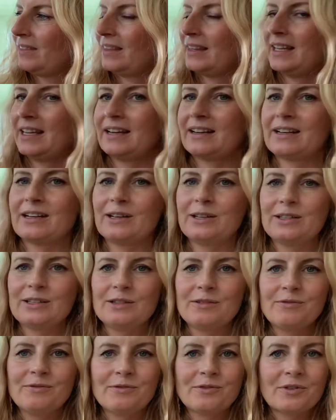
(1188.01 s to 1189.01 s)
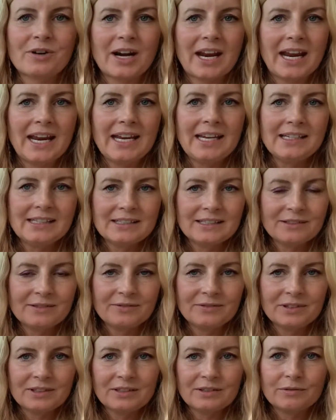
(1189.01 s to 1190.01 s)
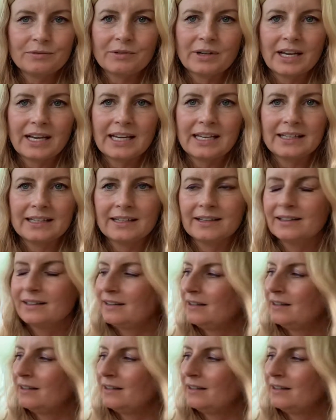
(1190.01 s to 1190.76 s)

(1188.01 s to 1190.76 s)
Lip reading: They're not afraid of the rain.